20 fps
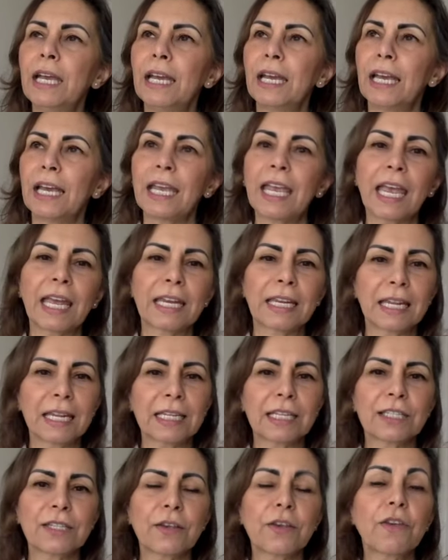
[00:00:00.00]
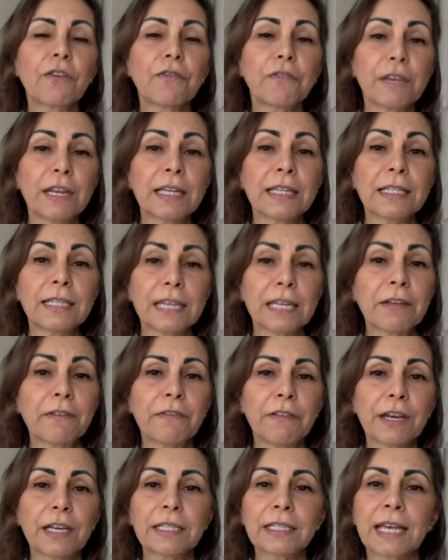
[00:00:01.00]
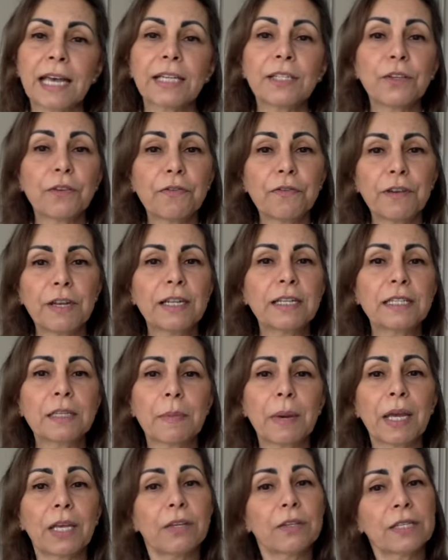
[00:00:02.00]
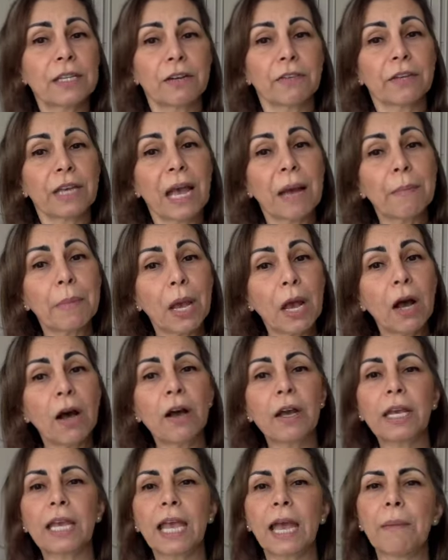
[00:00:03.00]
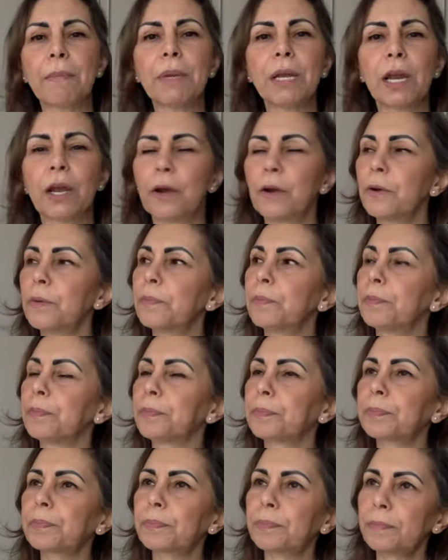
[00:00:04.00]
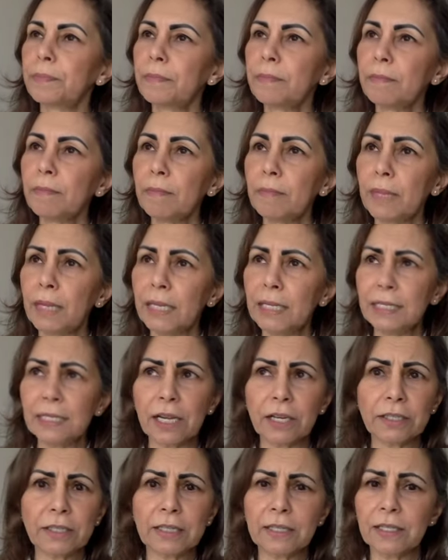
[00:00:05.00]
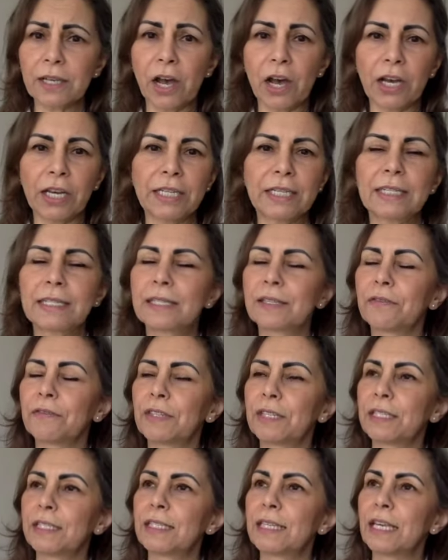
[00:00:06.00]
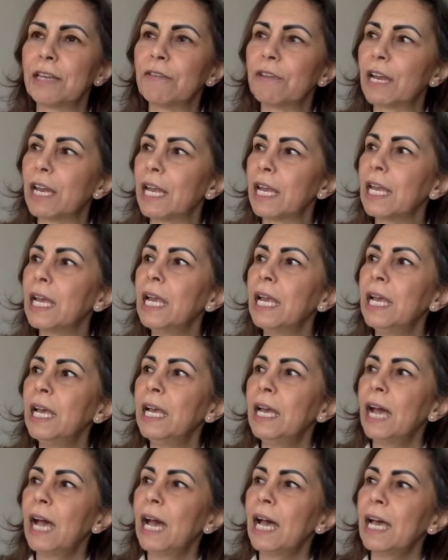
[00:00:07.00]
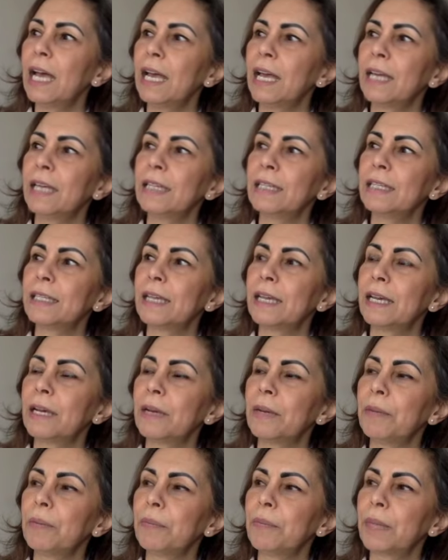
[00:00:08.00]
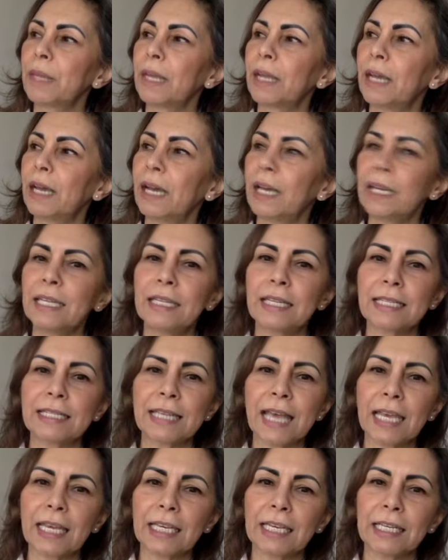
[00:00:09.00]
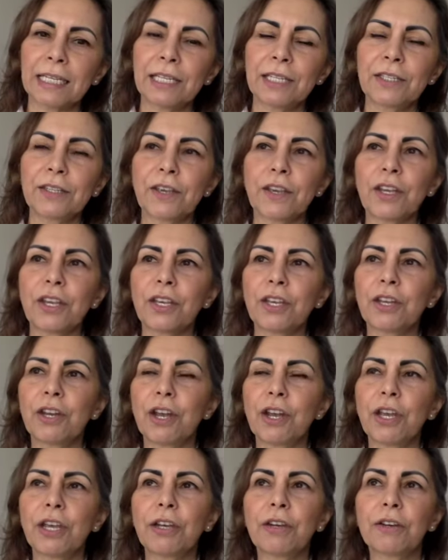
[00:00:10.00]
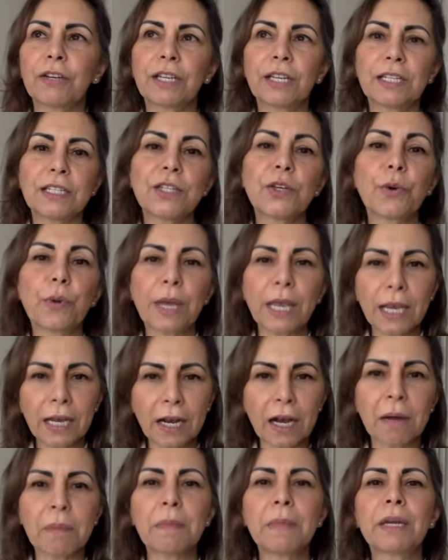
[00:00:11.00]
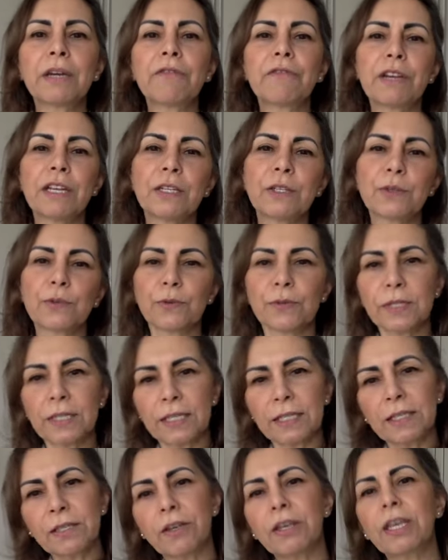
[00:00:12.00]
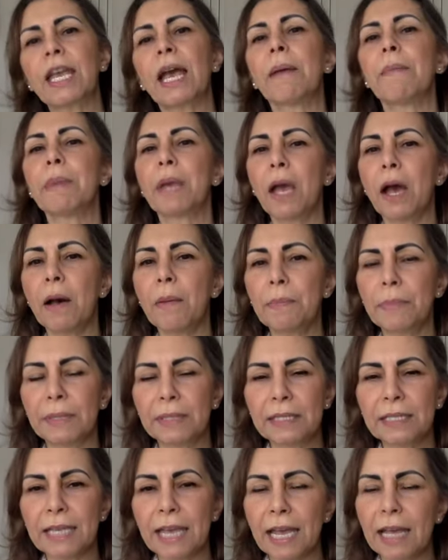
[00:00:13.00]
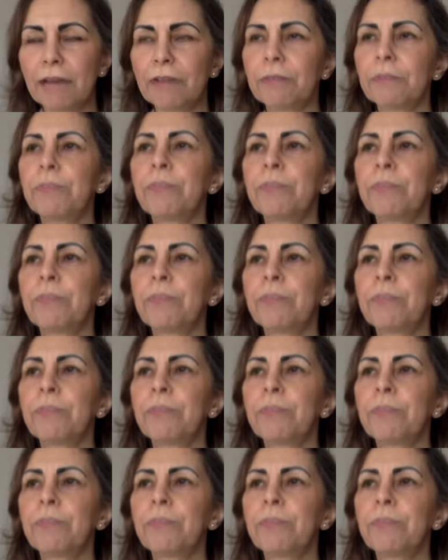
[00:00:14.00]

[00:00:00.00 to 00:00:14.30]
again, so your feelings in the first house, your feelings about yourself can be high, can be low. It's like the tides of the sea, really. And in the second, so you know, it's your income and resources, so it can be up and down.